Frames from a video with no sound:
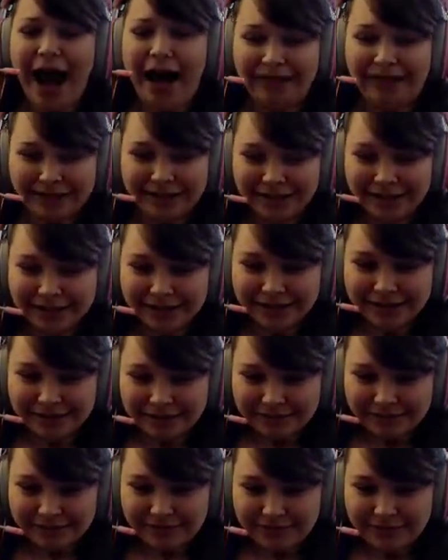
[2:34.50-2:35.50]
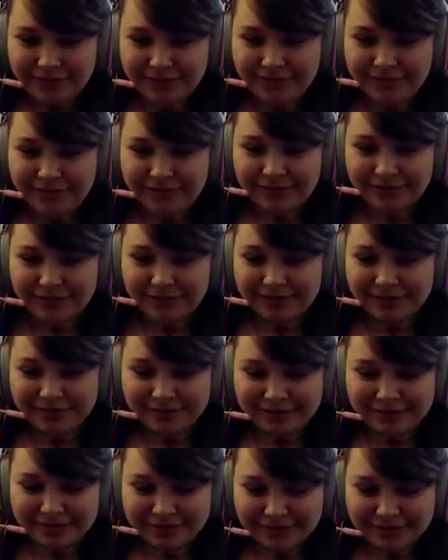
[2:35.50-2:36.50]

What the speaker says: (no one is talking)